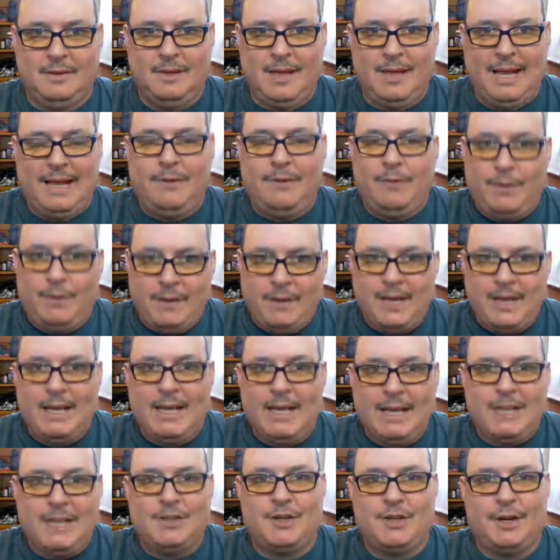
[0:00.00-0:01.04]
And if you think
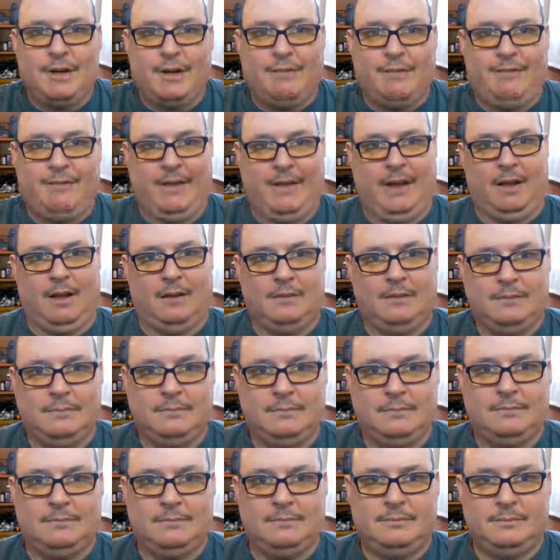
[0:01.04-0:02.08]
it is, you're going to fail.
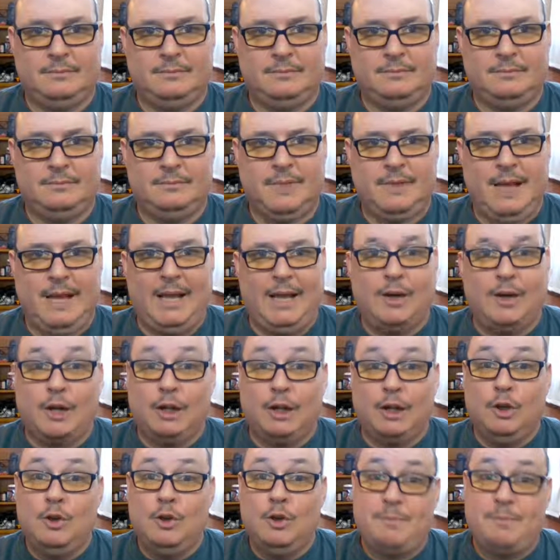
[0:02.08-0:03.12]
And you're
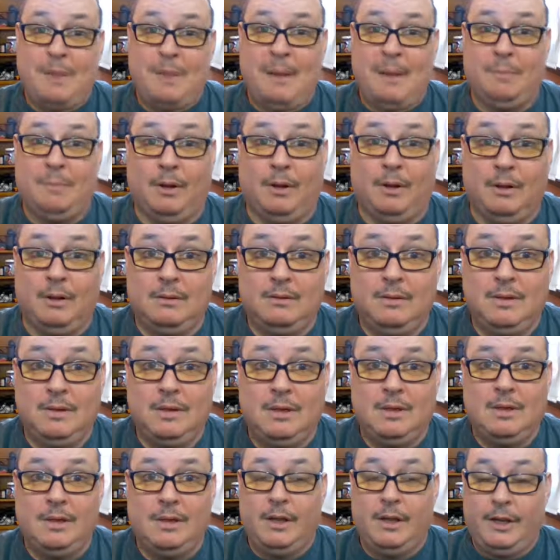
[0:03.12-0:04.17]
going to lose people.
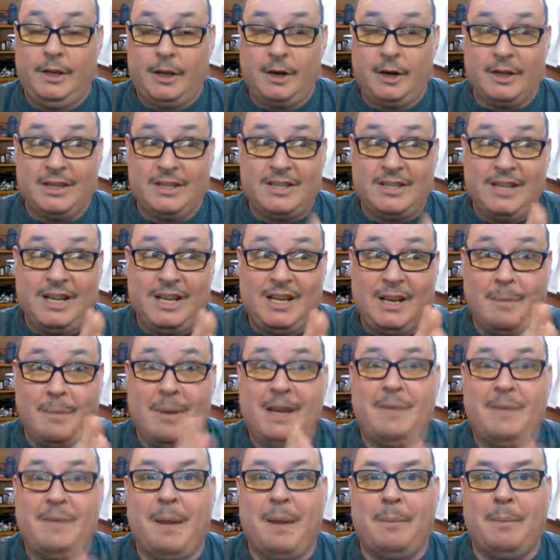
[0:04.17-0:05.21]
You're going to see
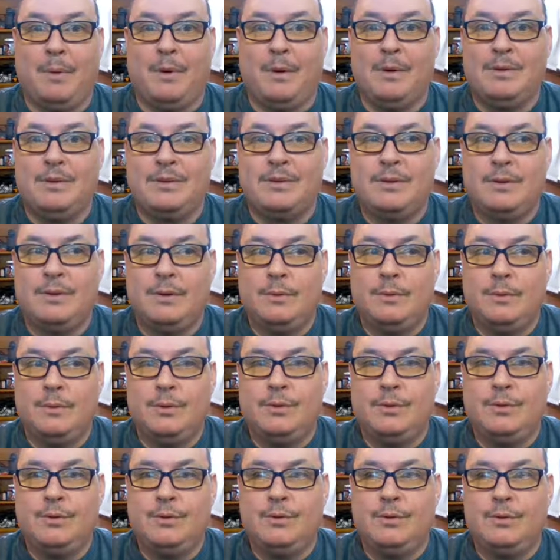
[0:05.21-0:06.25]
committee members
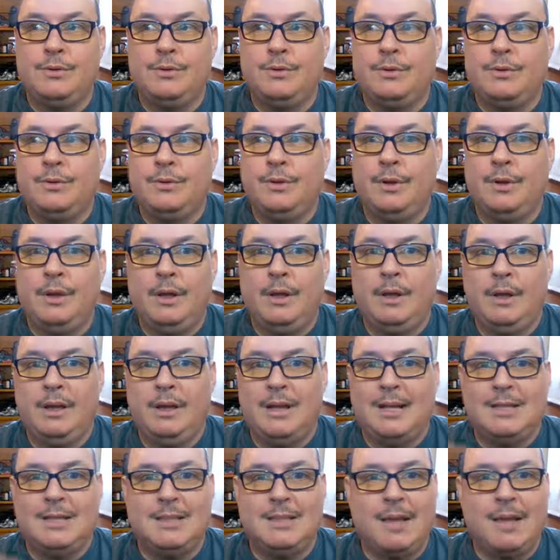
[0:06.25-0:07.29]

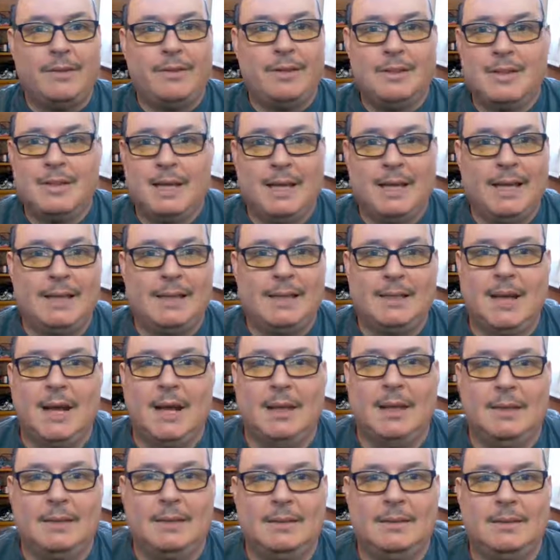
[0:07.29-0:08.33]
because nothing's going to get
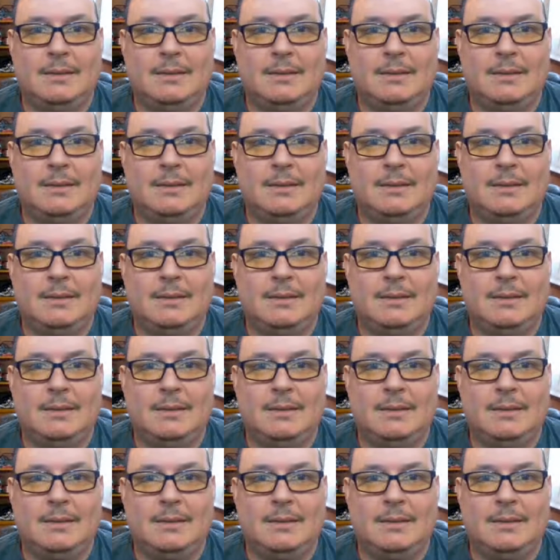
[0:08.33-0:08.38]
done.